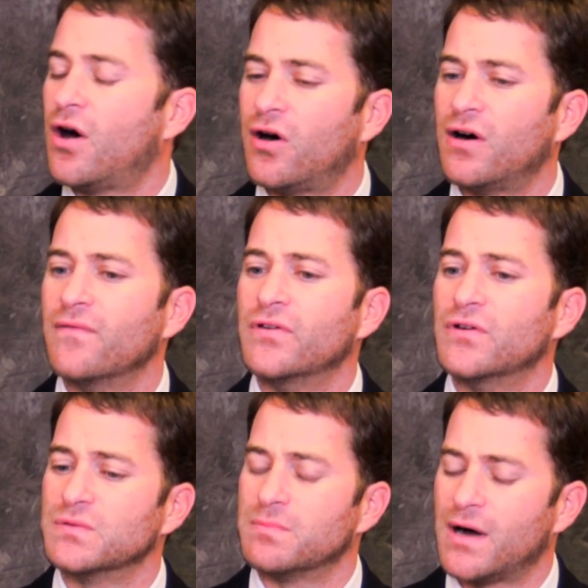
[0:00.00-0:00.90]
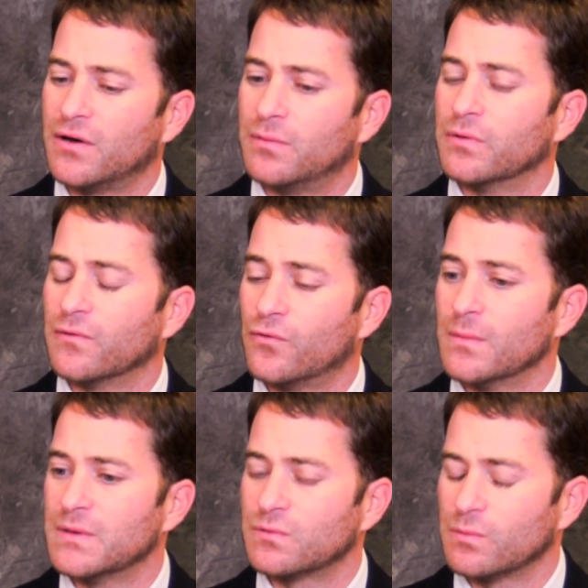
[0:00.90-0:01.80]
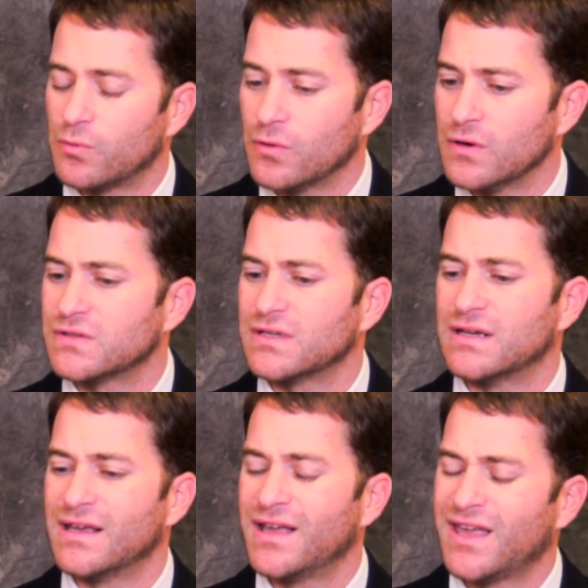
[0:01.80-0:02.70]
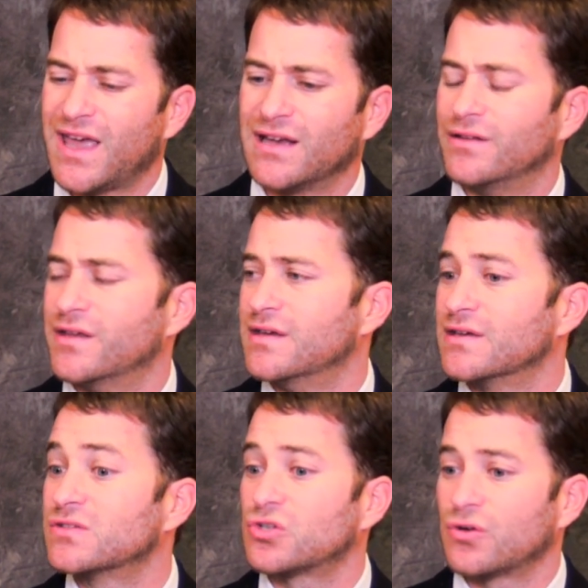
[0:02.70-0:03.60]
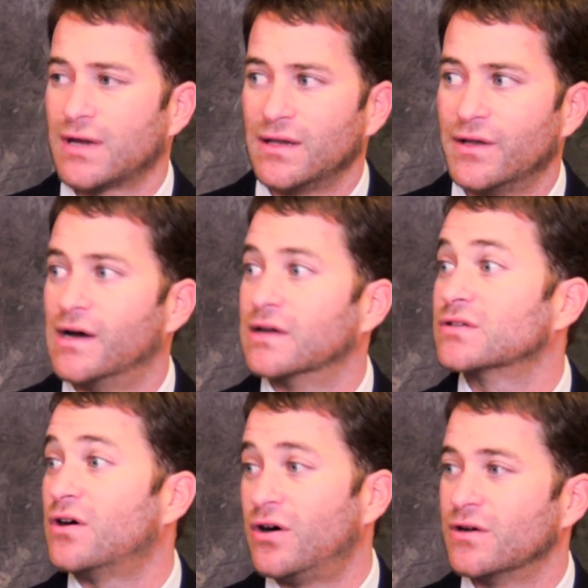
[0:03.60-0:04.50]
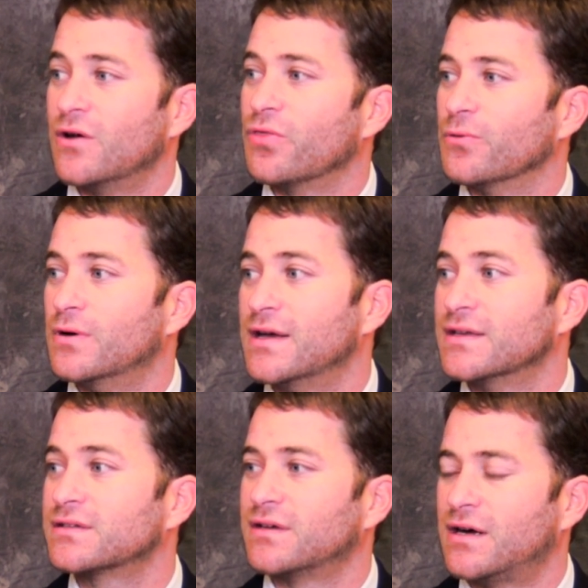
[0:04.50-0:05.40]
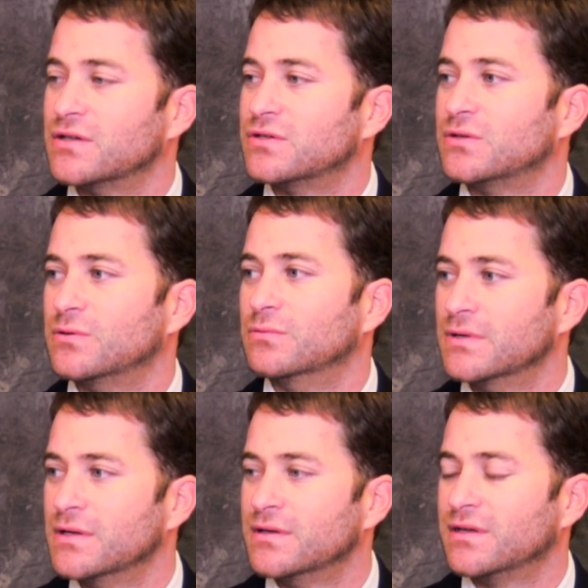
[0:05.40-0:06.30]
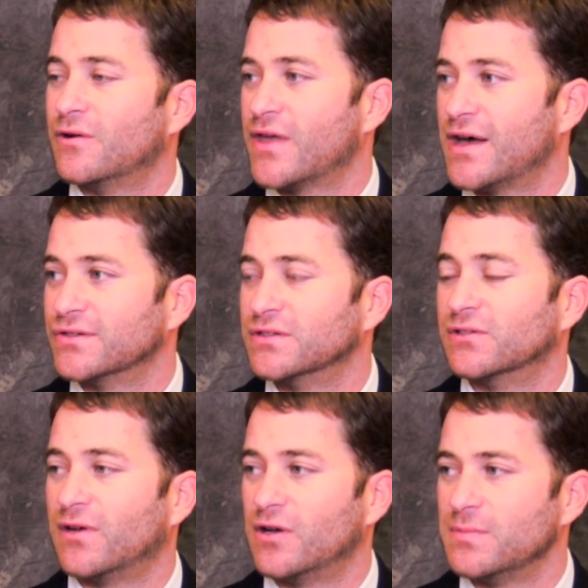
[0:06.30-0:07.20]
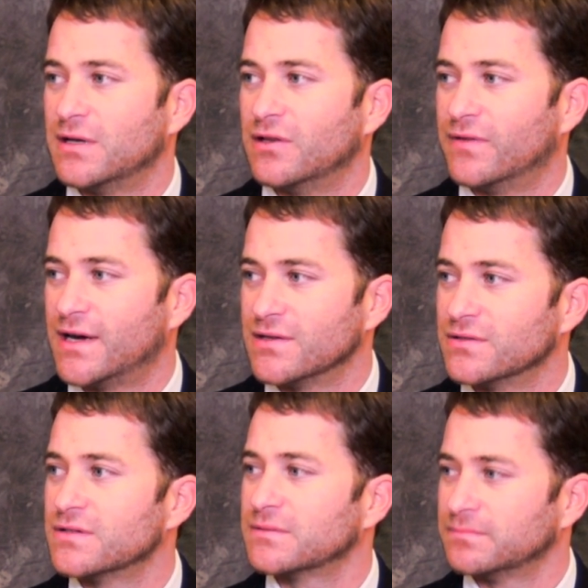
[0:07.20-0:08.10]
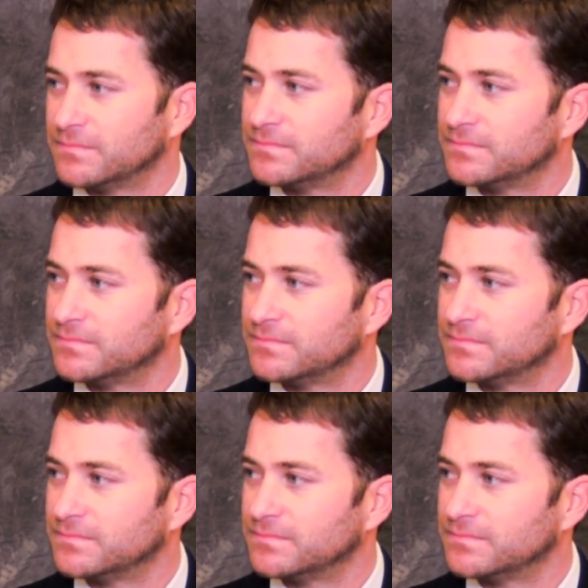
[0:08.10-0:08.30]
all of those model performance reports and analytics, trade logs, all go through us onto thousands of LPL advisors.